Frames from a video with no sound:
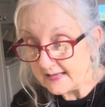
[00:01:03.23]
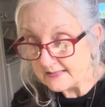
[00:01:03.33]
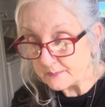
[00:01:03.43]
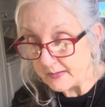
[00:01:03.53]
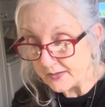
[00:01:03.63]

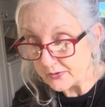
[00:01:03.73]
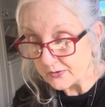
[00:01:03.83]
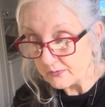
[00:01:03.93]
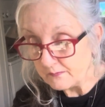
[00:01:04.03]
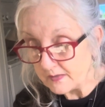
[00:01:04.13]
is
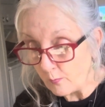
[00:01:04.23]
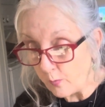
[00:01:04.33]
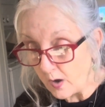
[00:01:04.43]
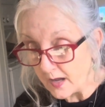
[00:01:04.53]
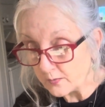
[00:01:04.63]
better than
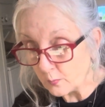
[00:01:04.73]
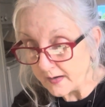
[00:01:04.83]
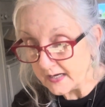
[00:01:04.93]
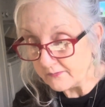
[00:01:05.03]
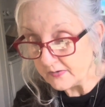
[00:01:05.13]
what
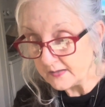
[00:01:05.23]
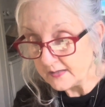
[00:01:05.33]
we've